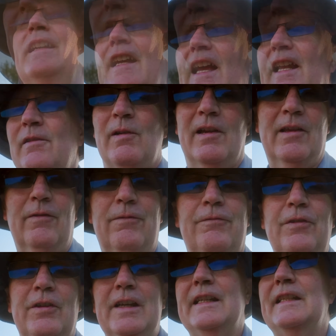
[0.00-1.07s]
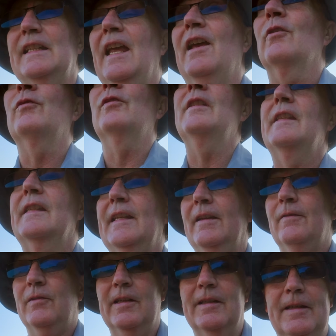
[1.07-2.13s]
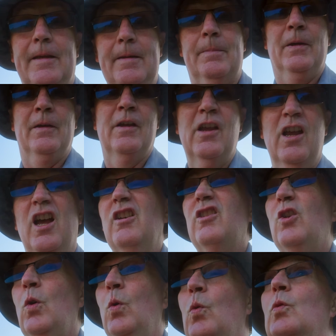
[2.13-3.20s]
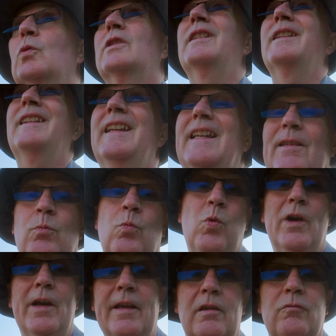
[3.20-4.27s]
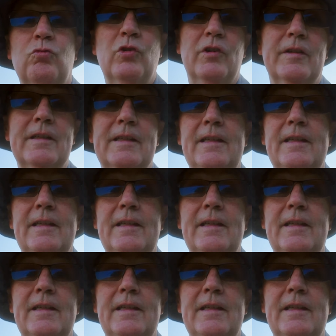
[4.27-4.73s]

Anyway, the first health and safety tip, of course, is wear the right